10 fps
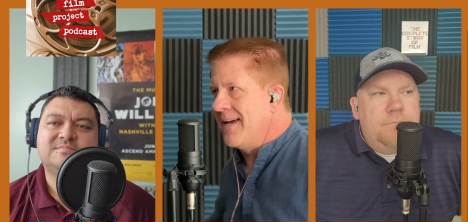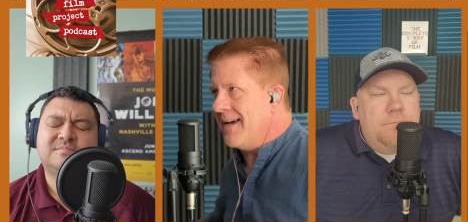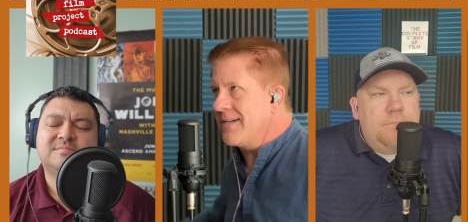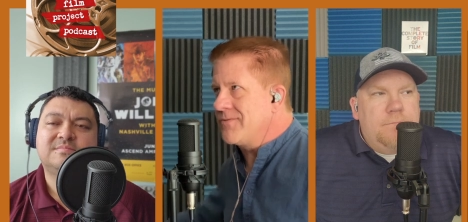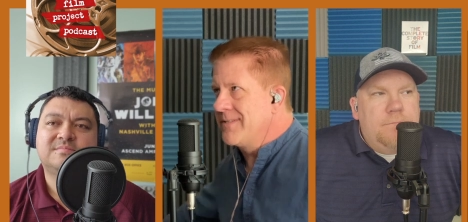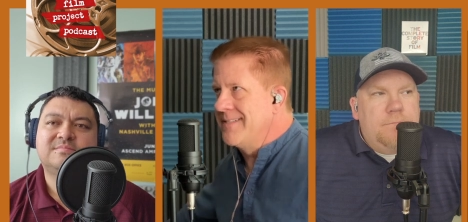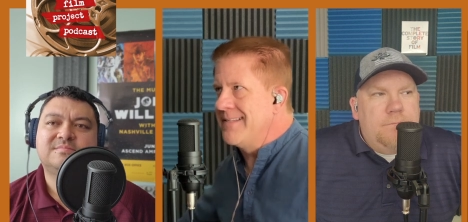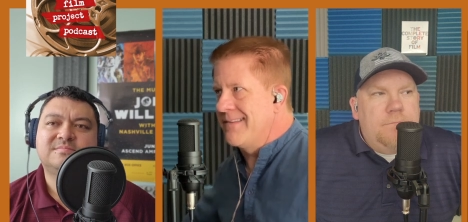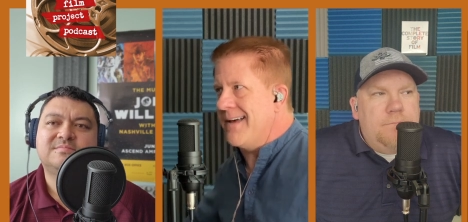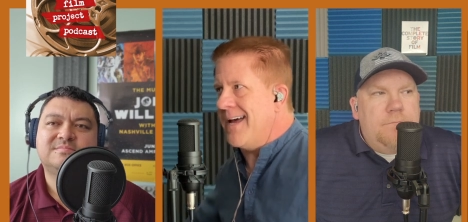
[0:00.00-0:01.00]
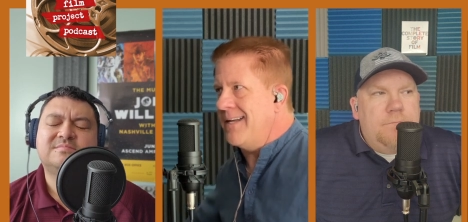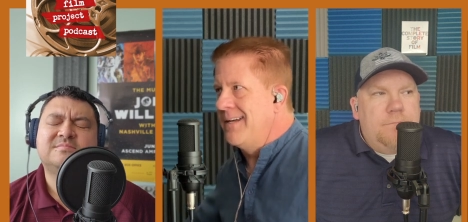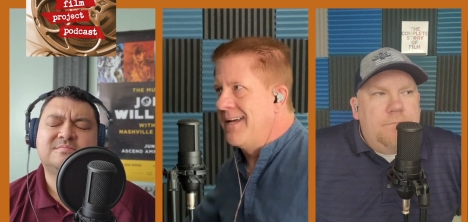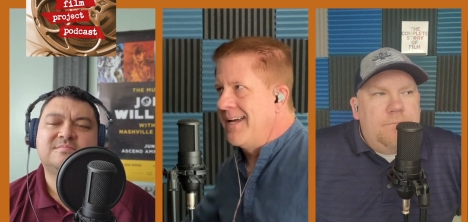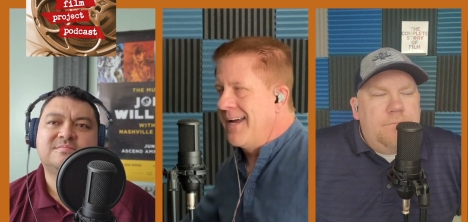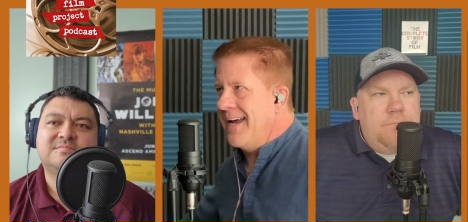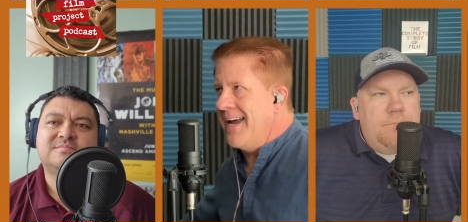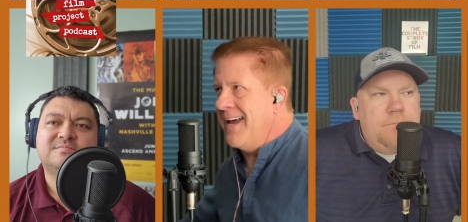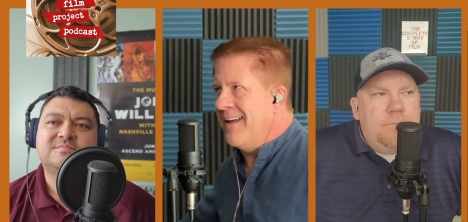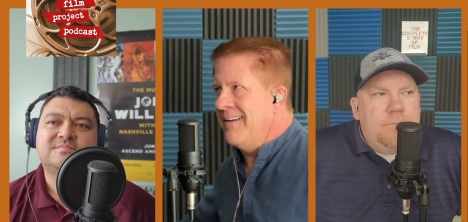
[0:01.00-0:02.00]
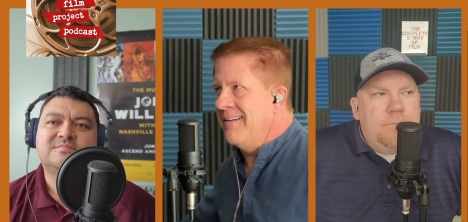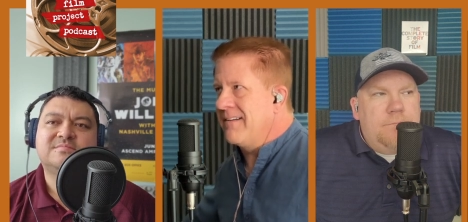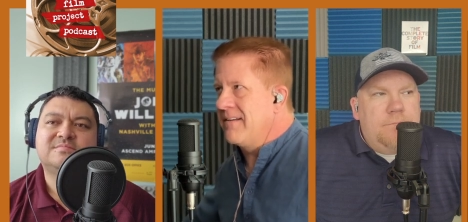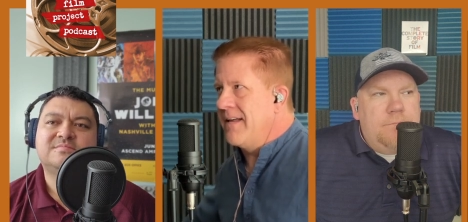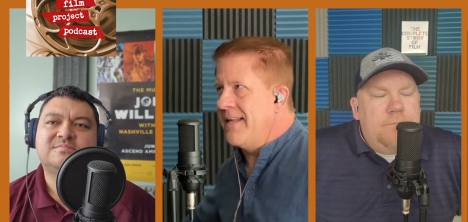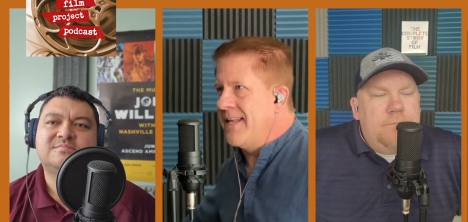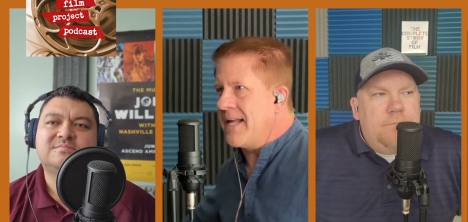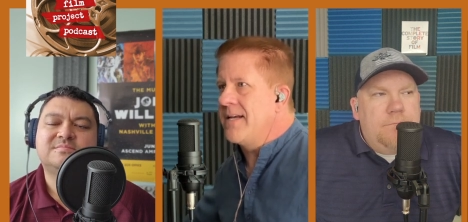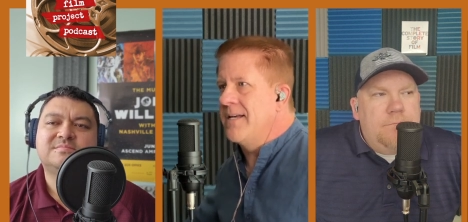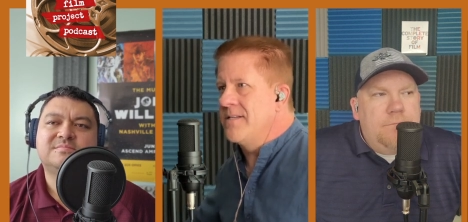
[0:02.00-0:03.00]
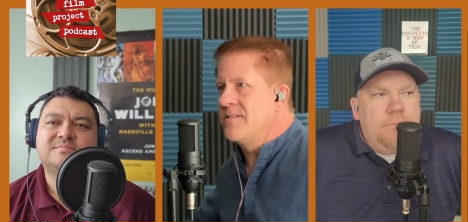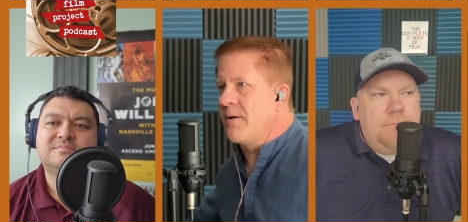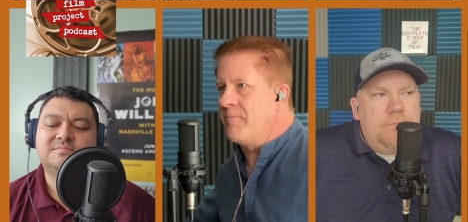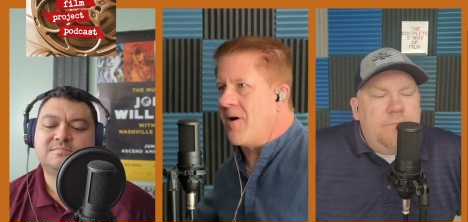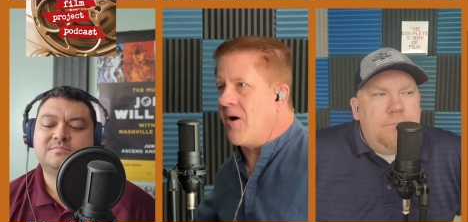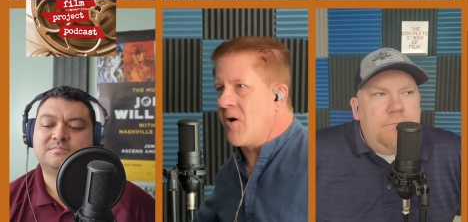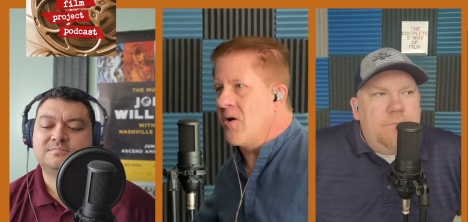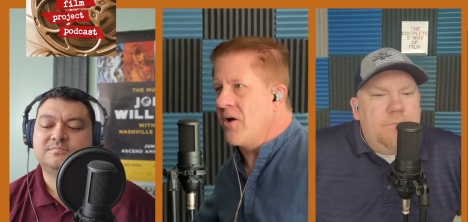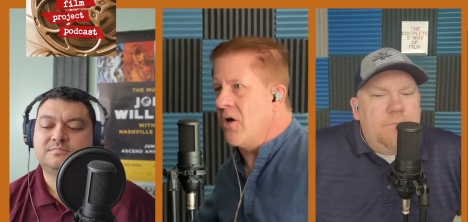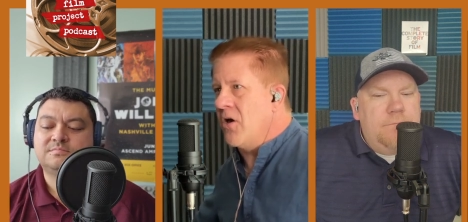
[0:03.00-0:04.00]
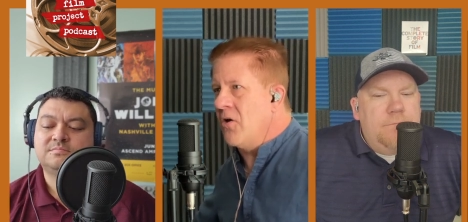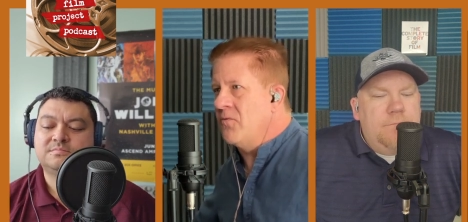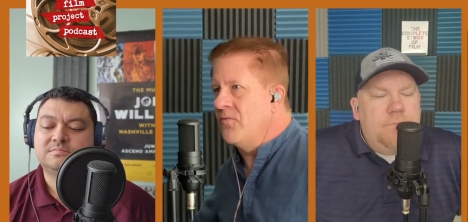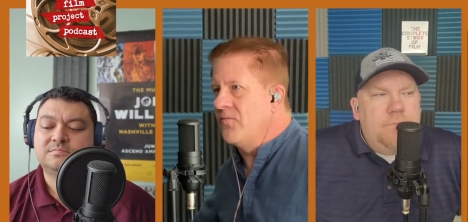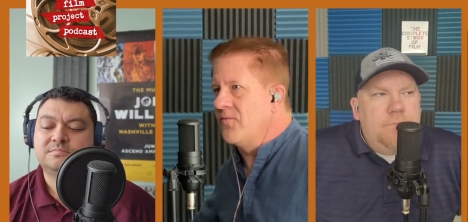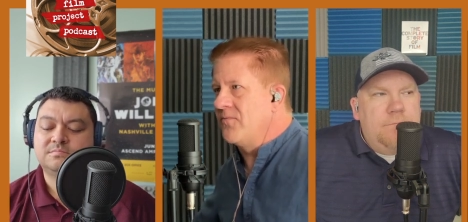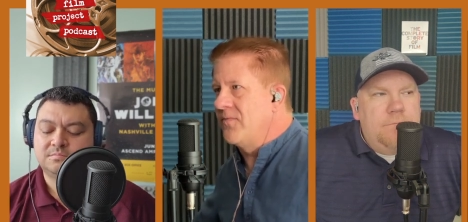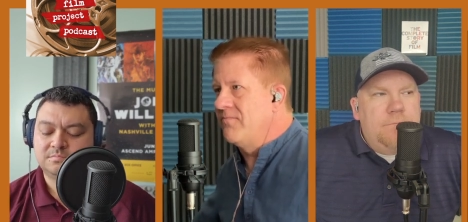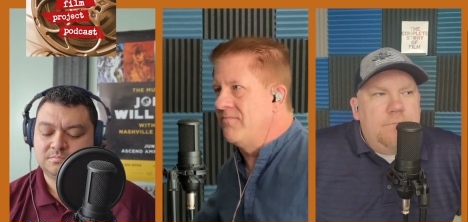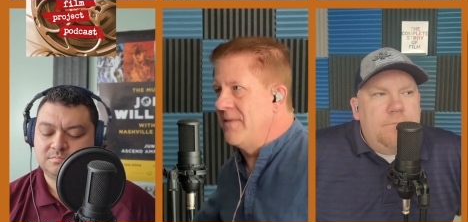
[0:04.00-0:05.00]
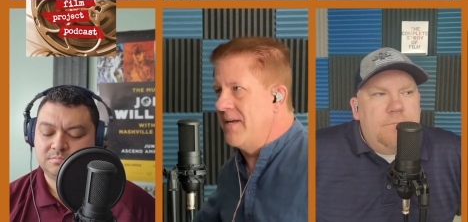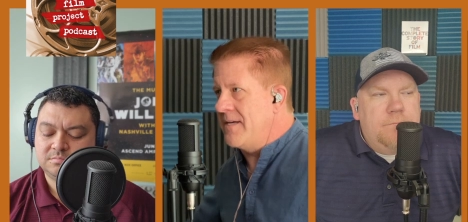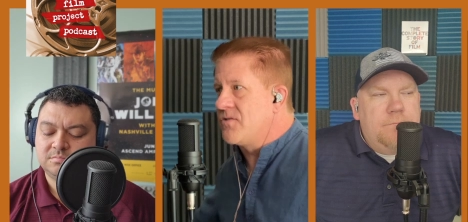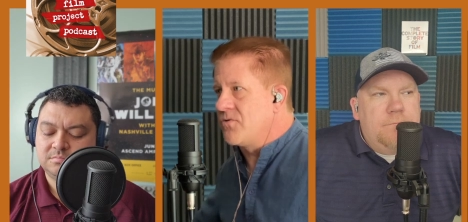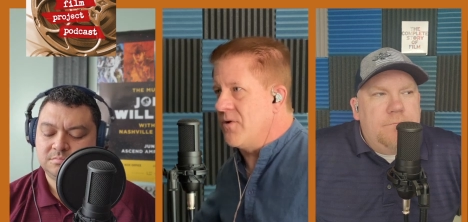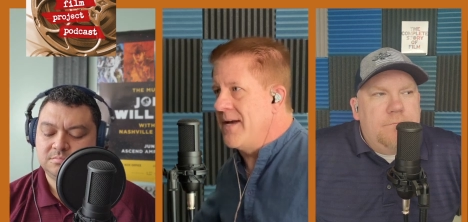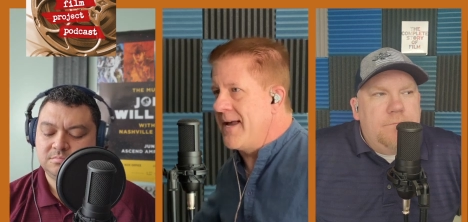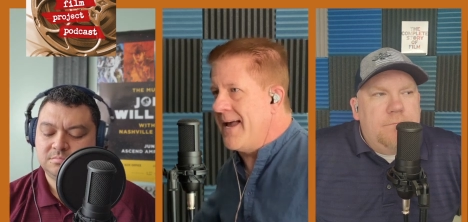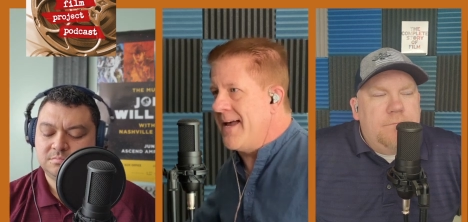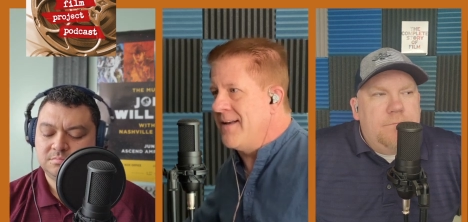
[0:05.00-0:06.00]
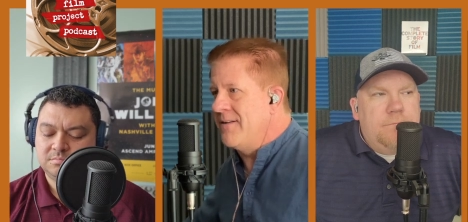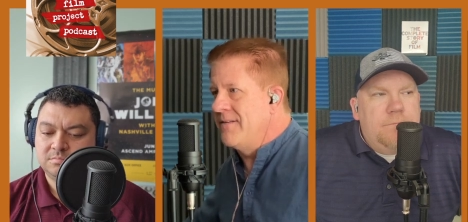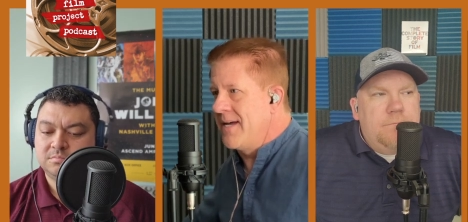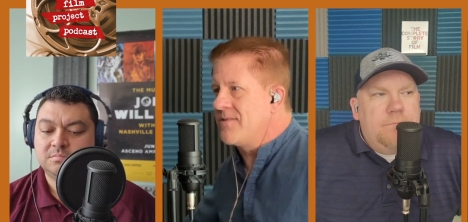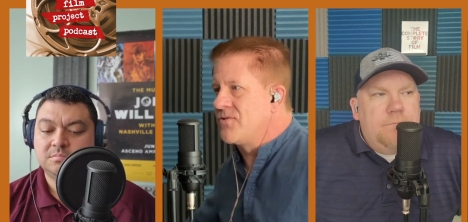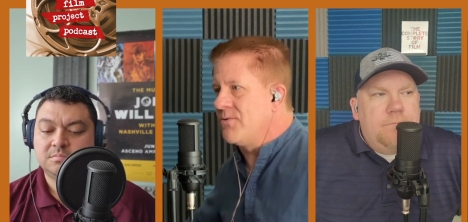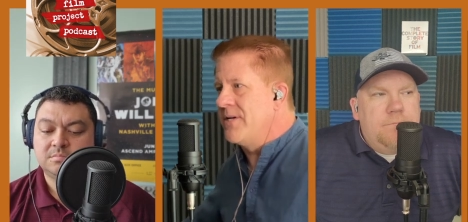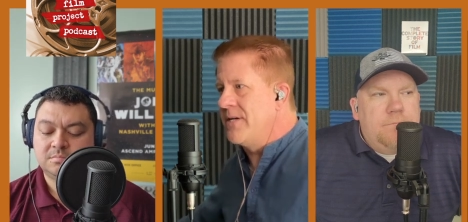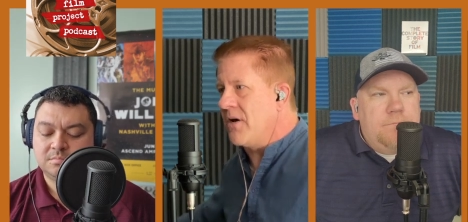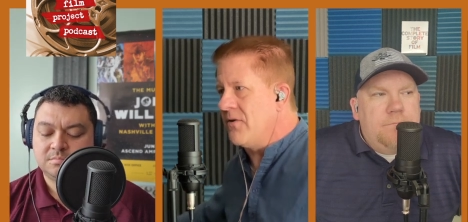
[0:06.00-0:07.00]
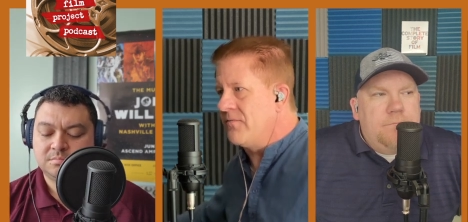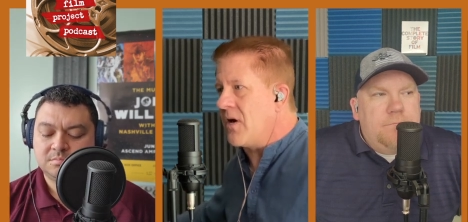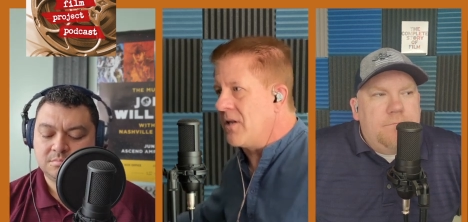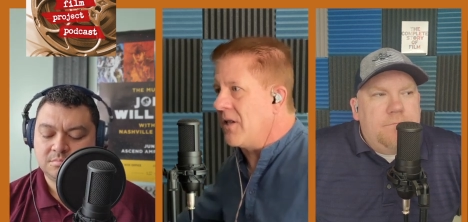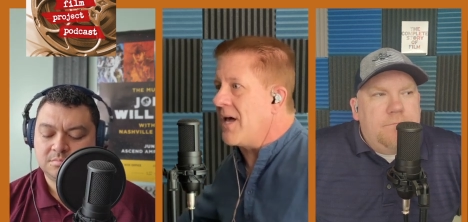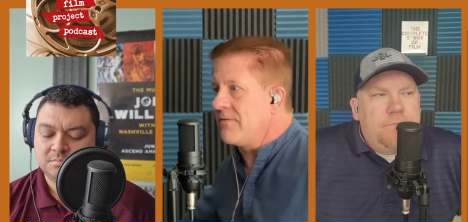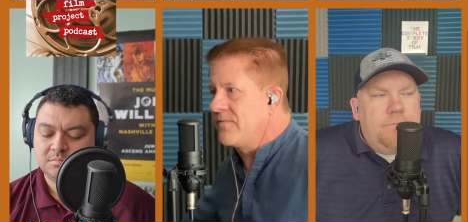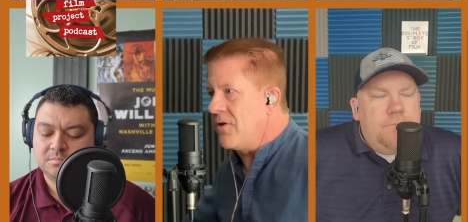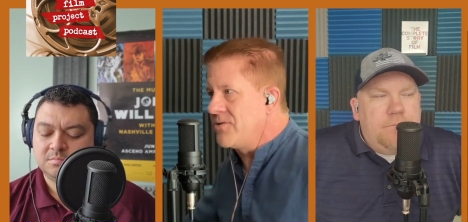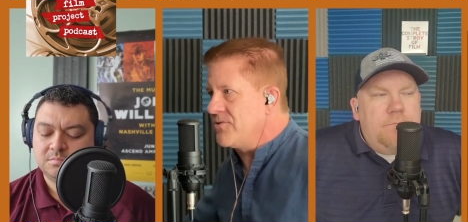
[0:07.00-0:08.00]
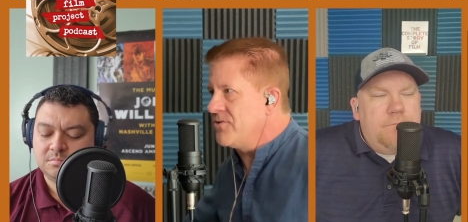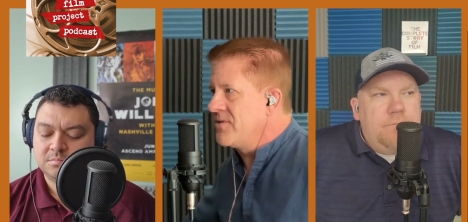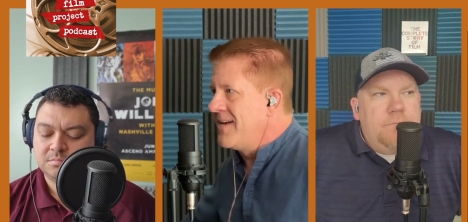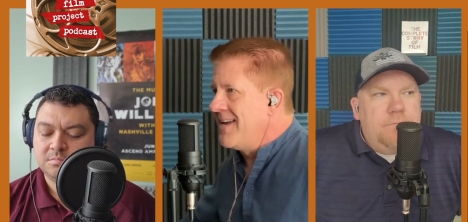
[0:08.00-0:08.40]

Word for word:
Speaker 1: actually did that and and that is a part of history and the history of a lot of cultures